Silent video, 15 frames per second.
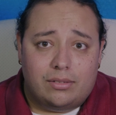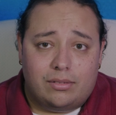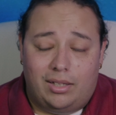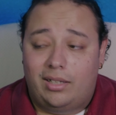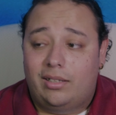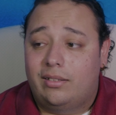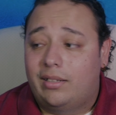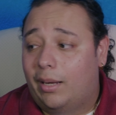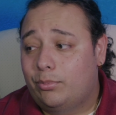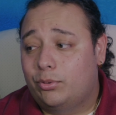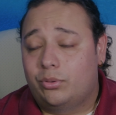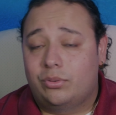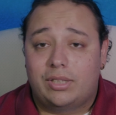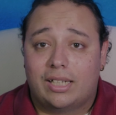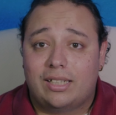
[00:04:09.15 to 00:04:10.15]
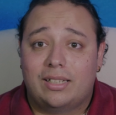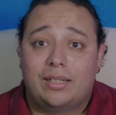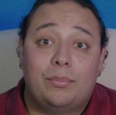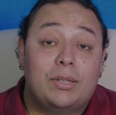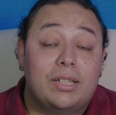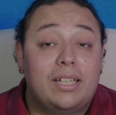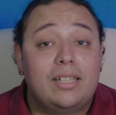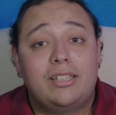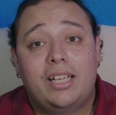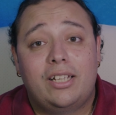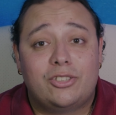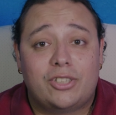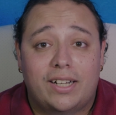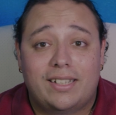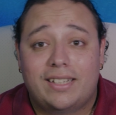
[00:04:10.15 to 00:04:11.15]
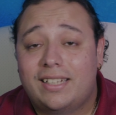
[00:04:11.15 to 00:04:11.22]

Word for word: King Neptune, technically, but King Triton.